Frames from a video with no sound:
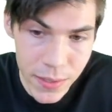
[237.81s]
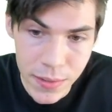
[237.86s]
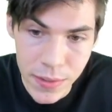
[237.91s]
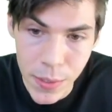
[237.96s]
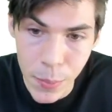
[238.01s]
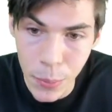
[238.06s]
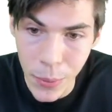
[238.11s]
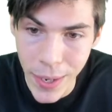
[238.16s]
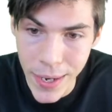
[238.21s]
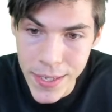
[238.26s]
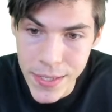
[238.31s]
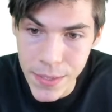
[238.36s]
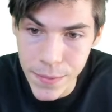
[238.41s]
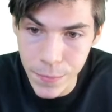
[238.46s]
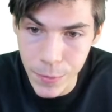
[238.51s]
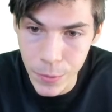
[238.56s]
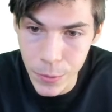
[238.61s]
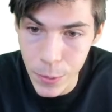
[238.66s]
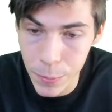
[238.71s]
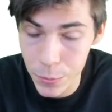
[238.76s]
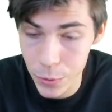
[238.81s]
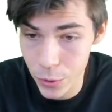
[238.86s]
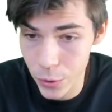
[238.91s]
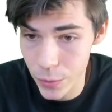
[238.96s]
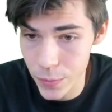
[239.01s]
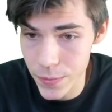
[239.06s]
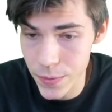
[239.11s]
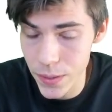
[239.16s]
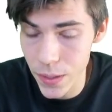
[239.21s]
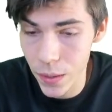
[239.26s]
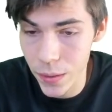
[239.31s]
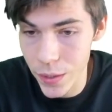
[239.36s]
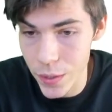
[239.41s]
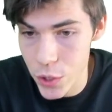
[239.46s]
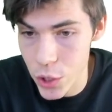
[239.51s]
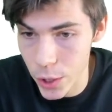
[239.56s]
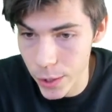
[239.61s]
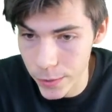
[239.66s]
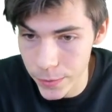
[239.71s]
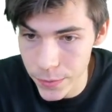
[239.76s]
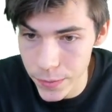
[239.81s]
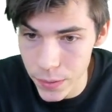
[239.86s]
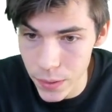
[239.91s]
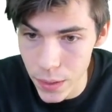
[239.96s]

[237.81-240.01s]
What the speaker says: the price of a cryptocurrency on a chart,